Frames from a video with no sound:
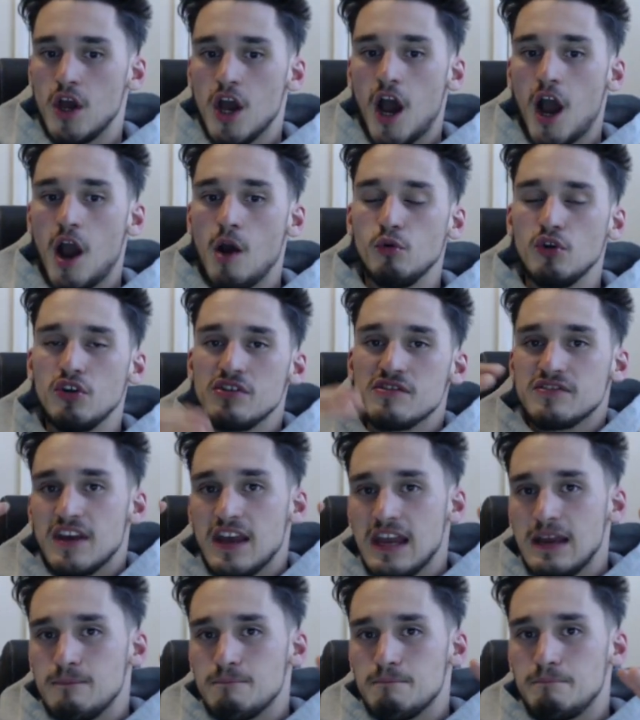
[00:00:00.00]
I wouldn't
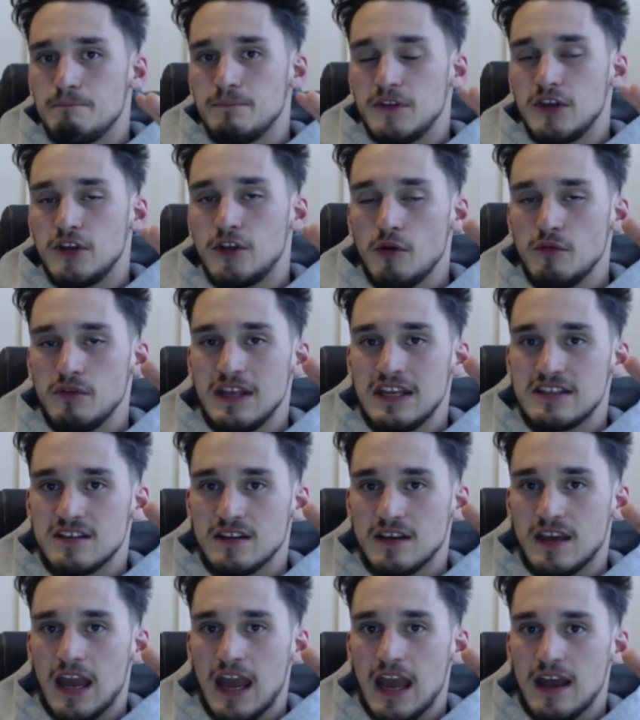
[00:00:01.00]
say you don't need to
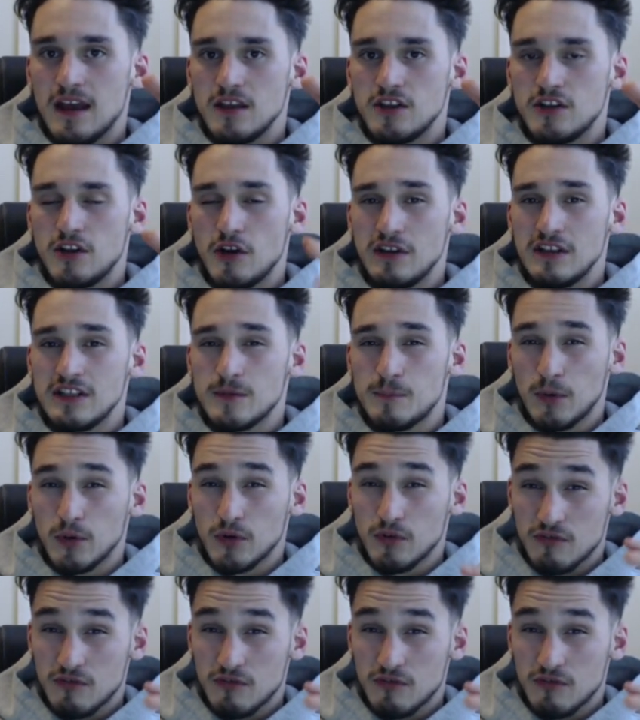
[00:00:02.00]
build